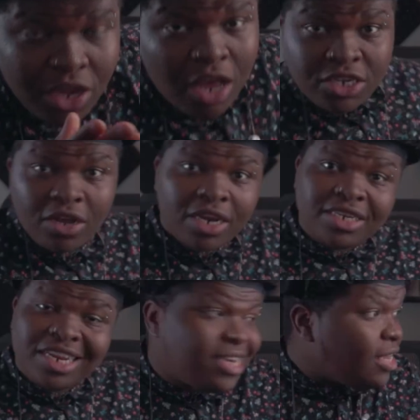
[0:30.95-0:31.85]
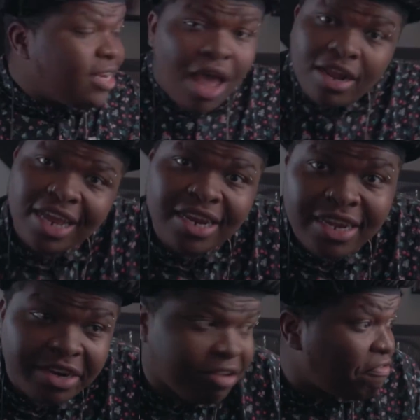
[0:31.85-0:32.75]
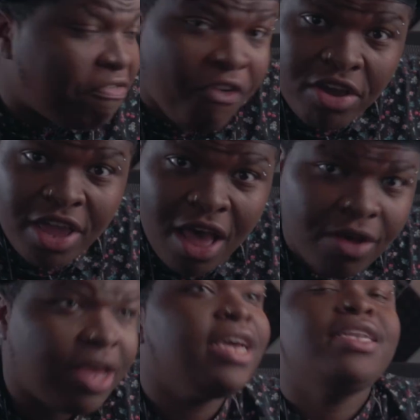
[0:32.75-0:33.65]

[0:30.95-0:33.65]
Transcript: Y'all saw that? Didn't he knocked that nigga the fuck out?